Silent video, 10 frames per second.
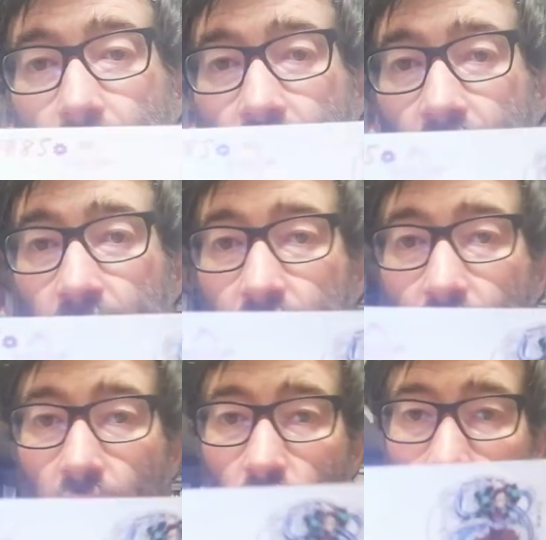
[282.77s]
have
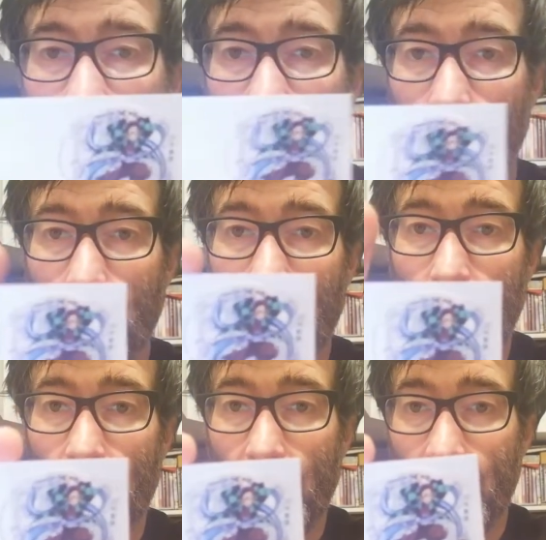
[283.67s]
also
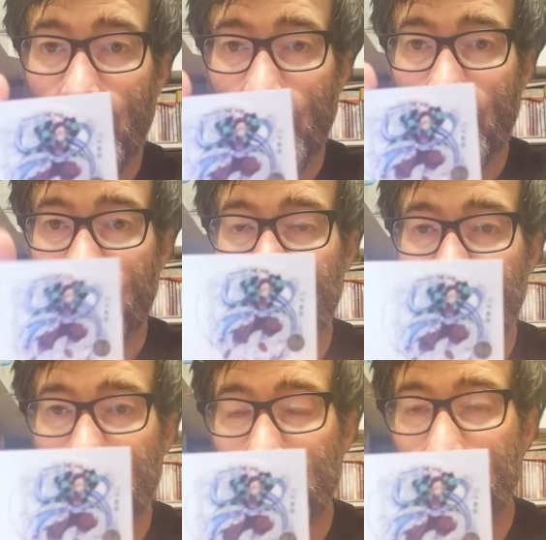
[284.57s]
a
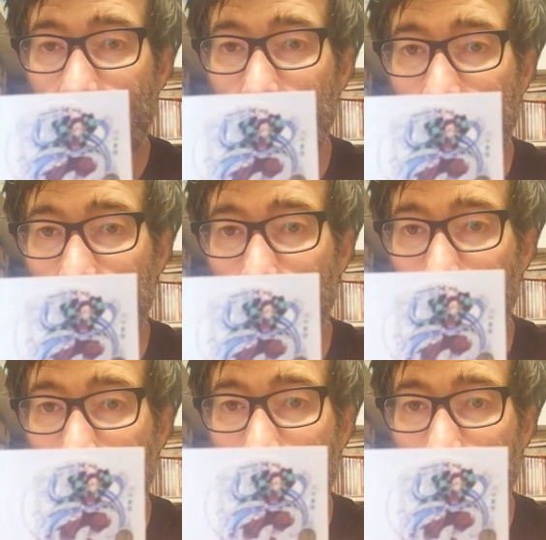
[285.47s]
Kimetsu
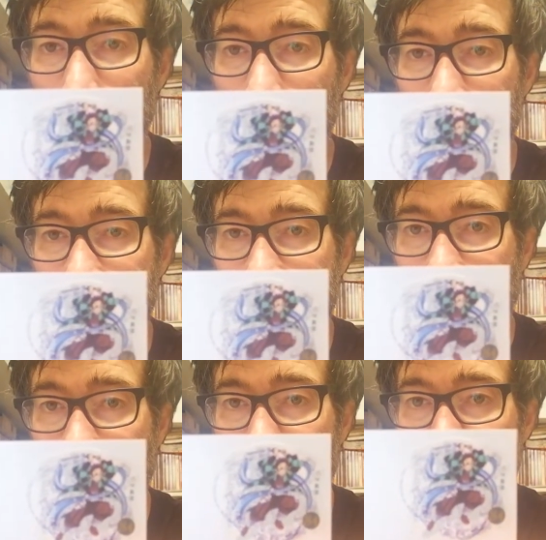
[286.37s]
no Yaiba
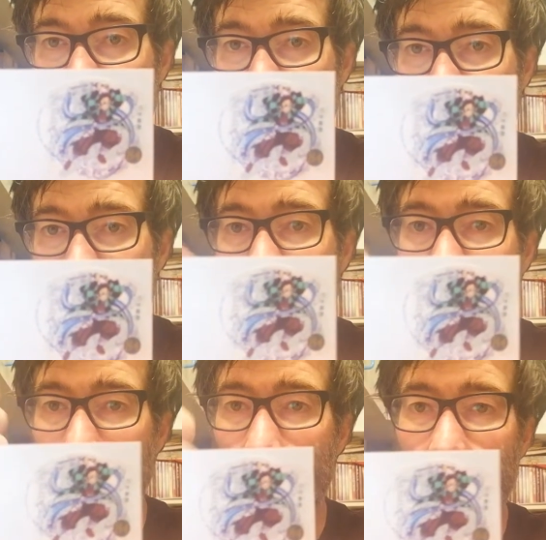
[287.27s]
stamp.
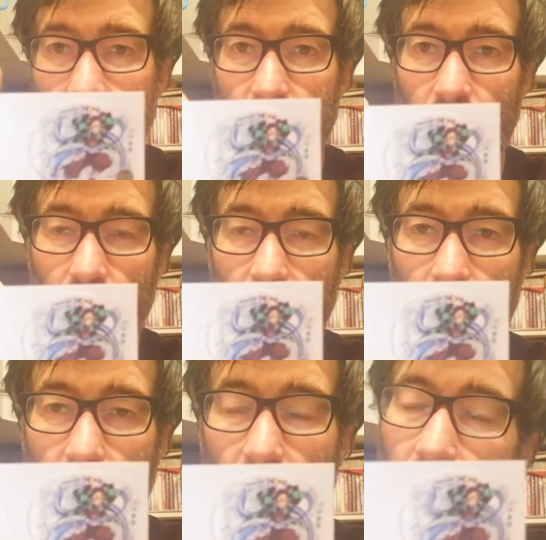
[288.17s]
So it's
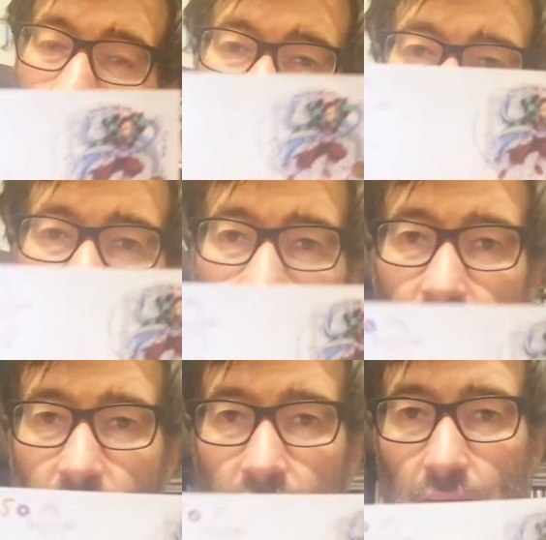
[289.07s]
like
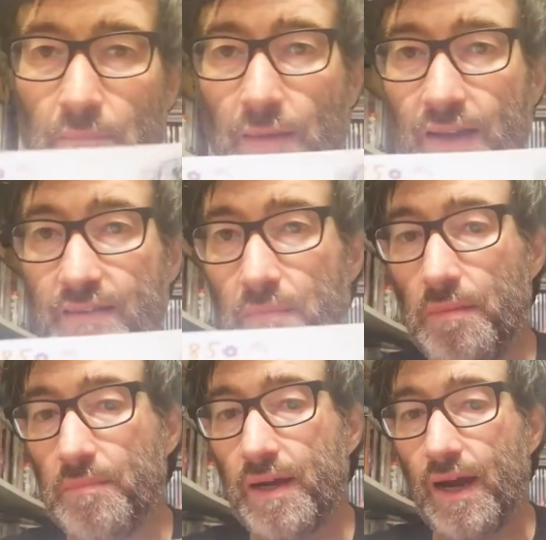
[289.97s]
a maximum